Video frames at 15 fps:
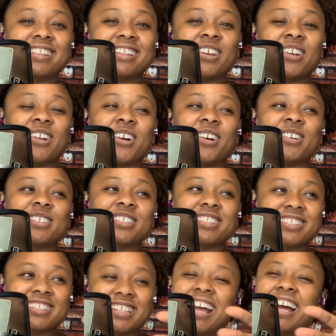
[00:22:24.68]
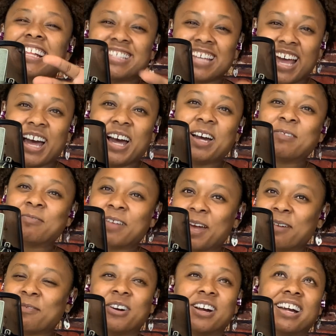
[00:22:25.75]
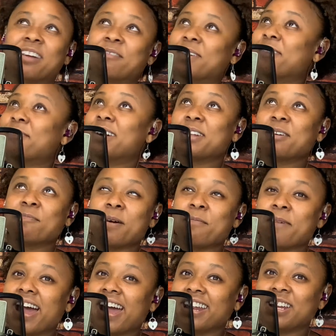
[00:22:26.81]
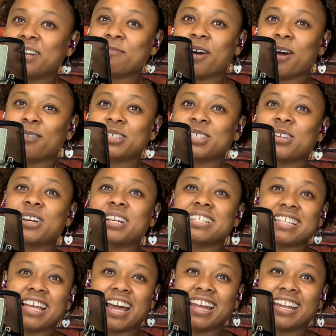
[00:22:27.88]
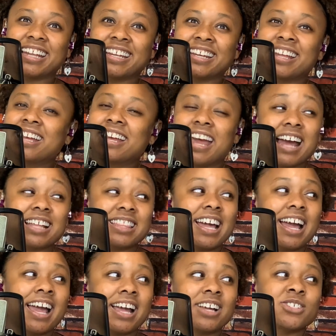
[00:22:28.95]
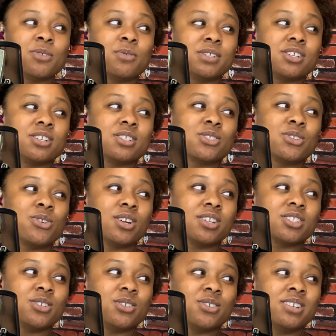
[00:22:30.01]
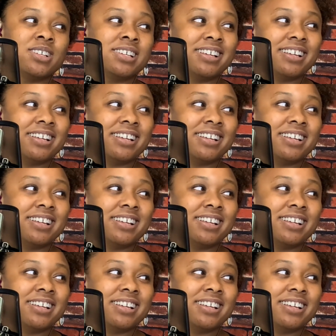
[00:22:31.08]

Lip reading: time kept going. It wasn't on my mind anymore. I was so excited. I think I actually went to the store, too.